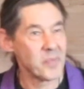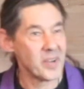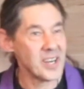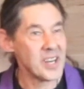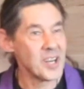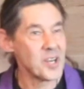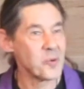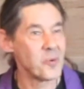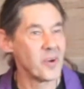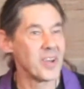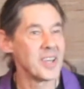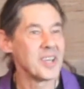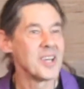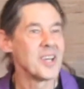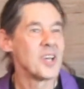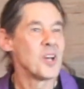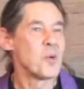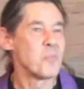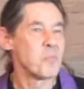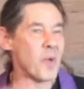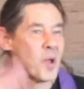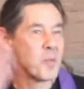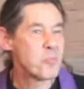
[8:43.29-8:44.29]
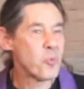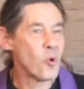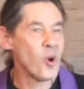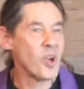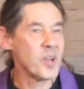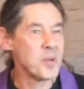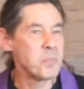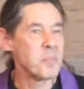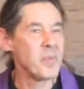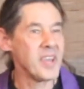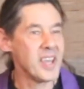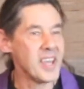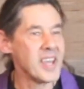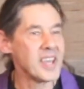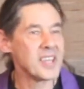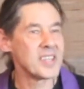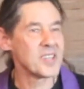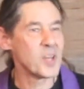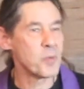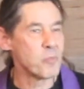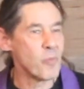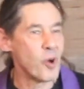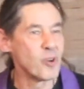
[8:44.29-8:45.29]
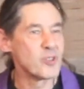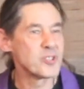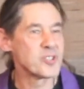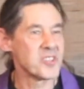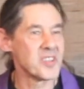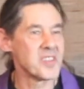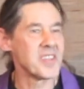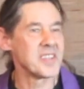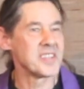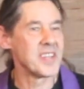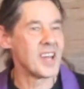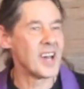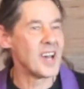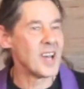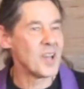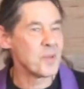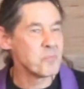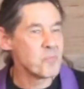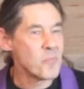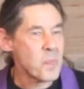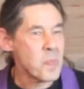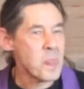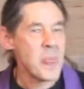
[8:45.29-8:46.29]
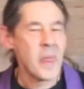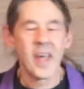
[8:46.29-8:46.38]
But anyway, my point being that most of the time